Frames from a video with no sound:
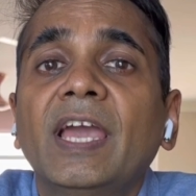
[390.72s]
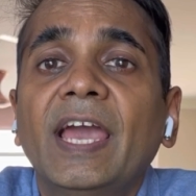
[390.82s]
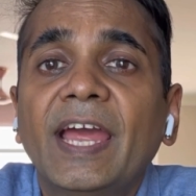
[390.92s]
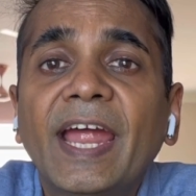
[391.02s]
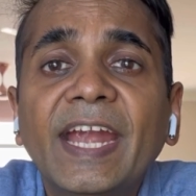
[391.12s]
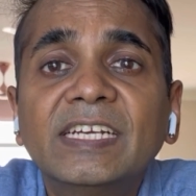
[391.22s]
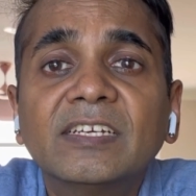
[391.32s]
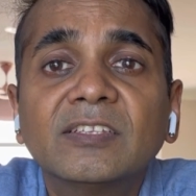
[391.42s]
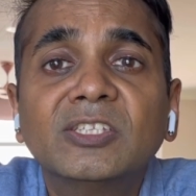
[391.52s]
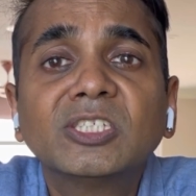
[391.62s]
And
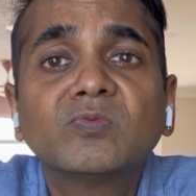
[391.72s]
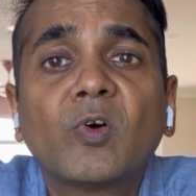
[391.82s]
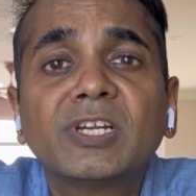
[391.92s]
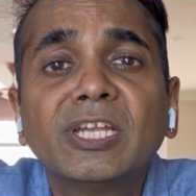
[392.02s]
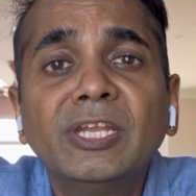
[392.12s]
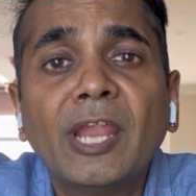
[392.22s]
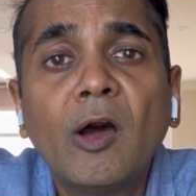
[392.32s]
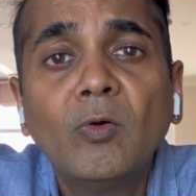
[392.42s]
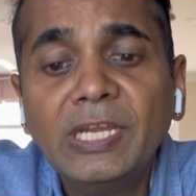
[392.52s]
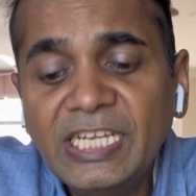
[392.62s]
this water
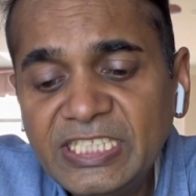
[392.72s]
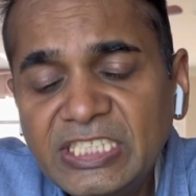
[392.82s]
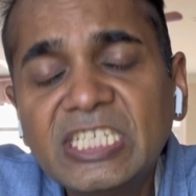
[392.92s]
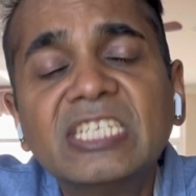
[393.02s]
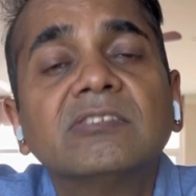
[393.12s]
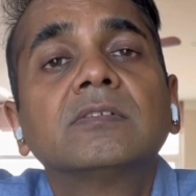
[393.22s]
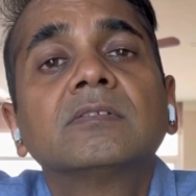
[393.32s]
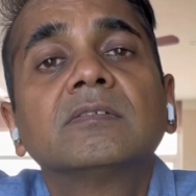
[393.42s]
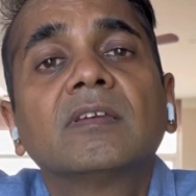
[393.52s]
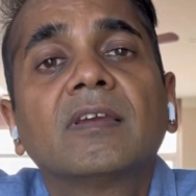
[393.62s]
now
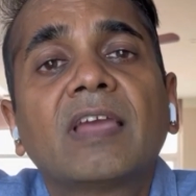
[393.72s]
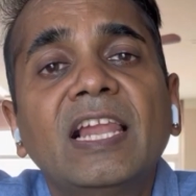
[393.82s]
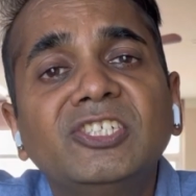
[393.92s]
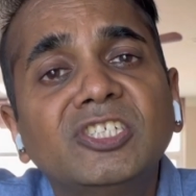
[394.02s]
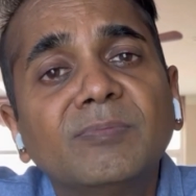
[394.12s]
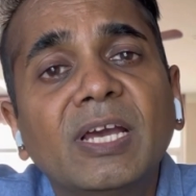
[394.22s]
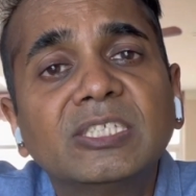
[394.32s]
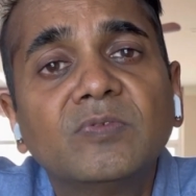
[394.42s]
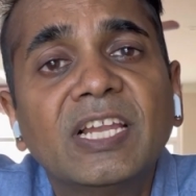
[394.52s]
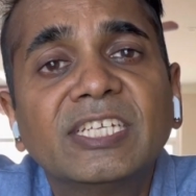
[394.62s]
leaches calcium
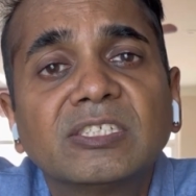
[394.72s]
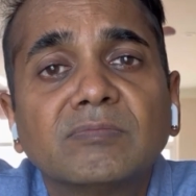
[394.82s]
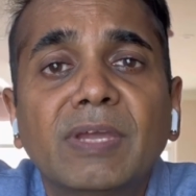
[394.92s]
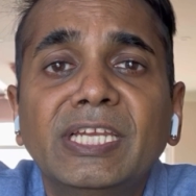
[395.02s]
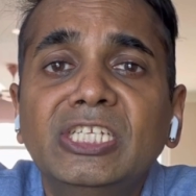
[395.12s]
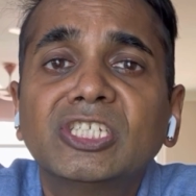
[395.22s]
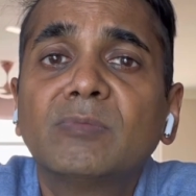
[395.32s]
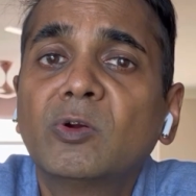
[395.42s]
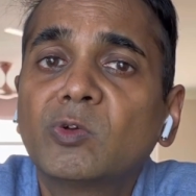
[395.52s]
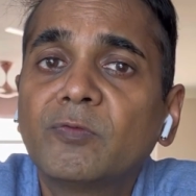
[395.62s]
as well as magnesium
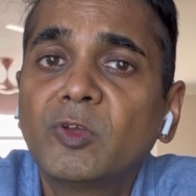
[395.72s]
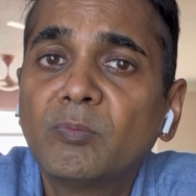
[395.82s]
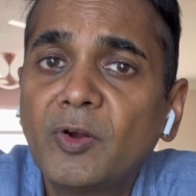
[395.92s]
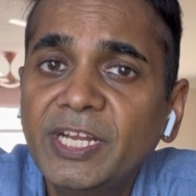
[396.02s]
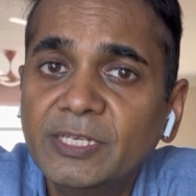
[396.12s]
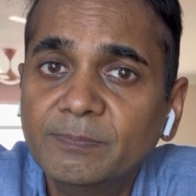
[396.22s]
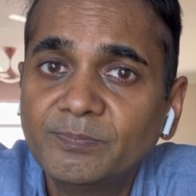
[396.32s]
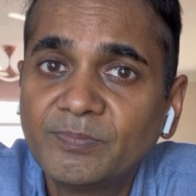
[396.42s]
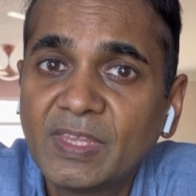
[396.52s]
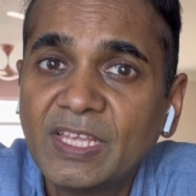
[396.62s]
out of your body.
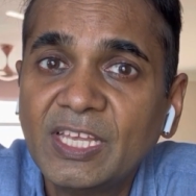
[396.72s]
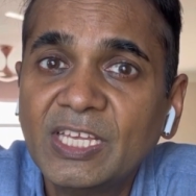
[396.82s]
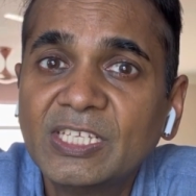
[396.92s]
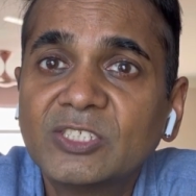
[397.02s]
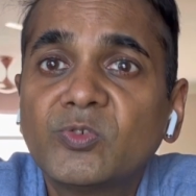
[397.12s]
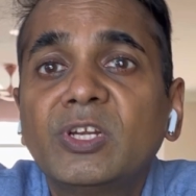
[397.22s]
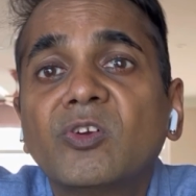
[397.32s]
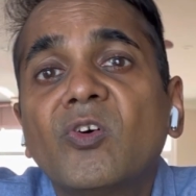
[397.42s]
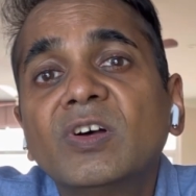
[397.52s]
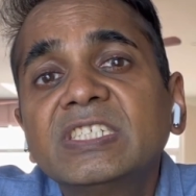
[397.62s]
So it
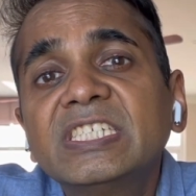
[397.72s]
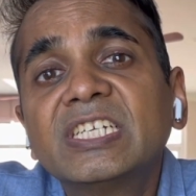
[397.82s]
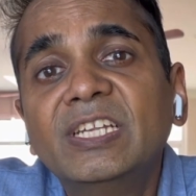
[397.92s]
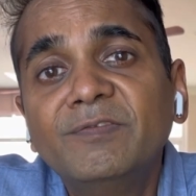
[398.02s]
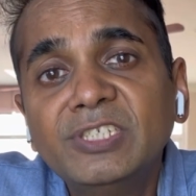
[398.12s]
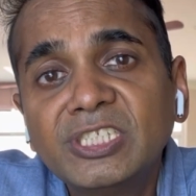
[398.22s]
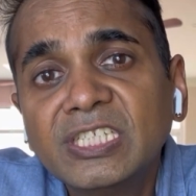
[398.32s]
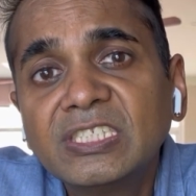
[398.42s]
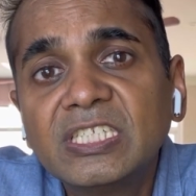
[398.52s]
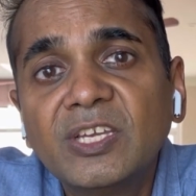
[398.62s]
causes a
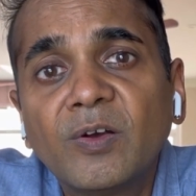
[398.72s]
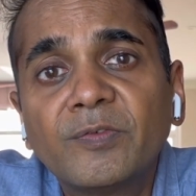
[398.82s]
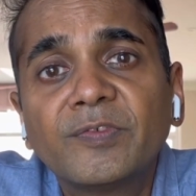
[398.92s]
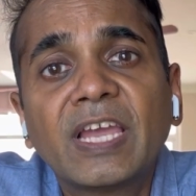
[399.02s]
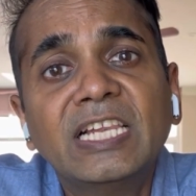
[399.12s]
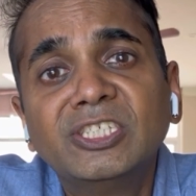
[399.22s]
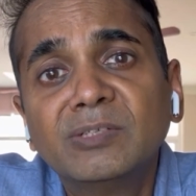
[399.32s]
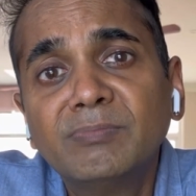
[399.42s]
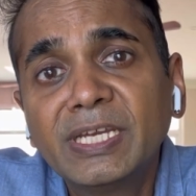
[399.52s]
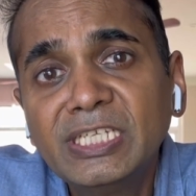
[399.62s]
deficiency of
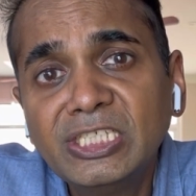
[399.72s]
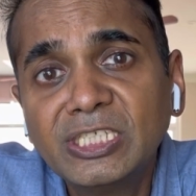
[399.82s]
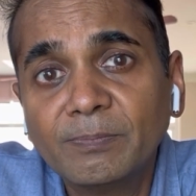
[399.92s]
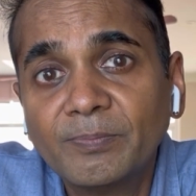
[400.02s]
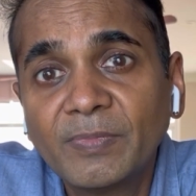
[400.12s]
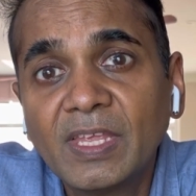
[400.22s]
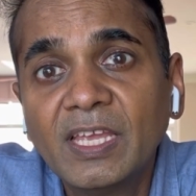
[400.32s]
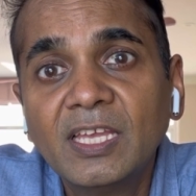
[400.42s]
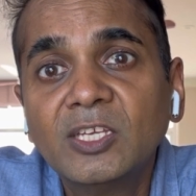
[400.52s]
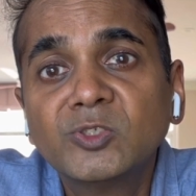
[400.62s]
calcium, magnesium.
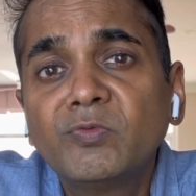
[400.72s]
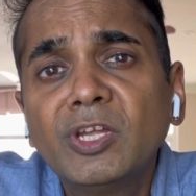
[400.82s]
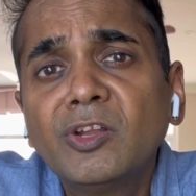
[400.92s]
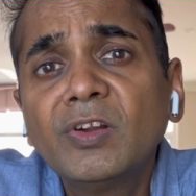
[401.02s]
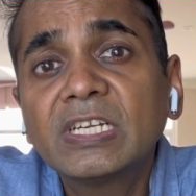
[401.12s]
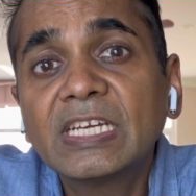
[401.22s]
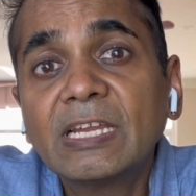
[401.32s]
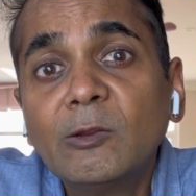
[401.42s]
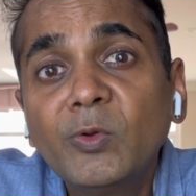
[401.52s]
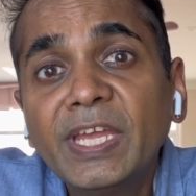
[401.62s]
So we are not
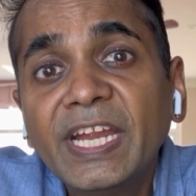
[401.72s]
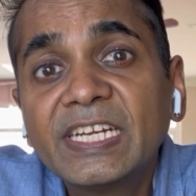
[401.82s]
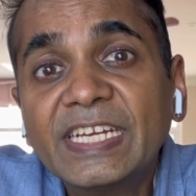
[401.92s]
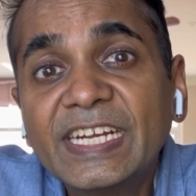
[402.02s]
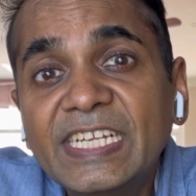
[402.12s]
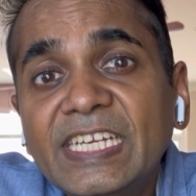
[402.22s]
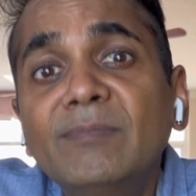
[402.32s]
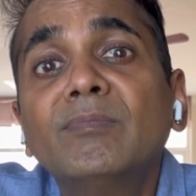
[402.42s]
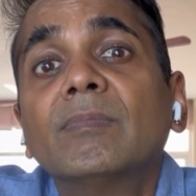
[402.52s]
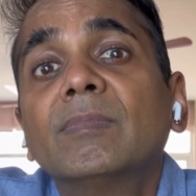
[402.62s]
looking at
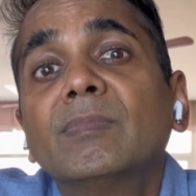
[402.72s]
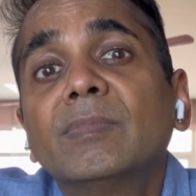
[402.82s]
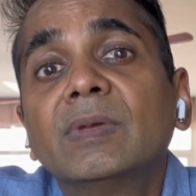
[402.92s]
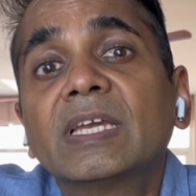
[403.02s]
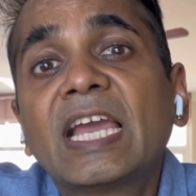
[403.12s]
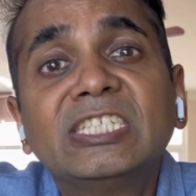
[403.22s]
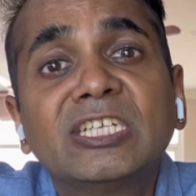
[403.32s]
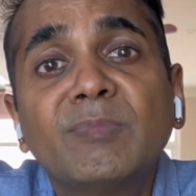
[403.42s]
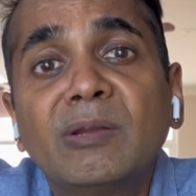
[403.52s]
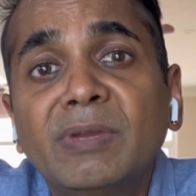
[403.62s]
getting
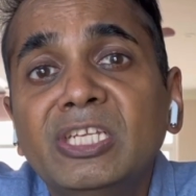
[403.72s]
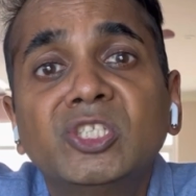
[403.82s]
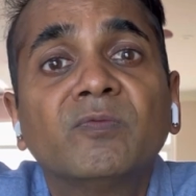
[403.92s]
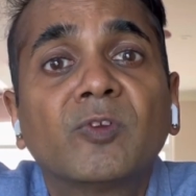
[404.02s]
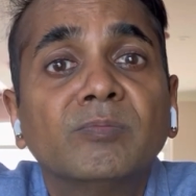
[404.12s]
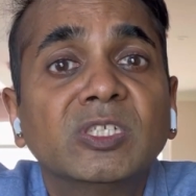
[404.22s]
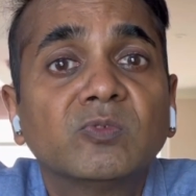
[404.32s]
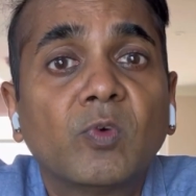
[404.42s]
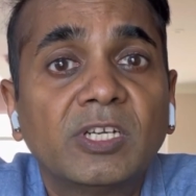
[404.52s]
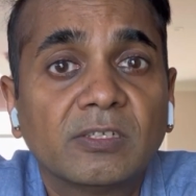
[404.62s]
calcium and magnesium from this
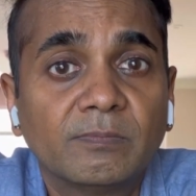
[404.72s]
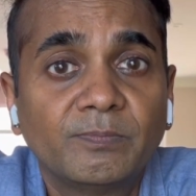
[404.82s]
water.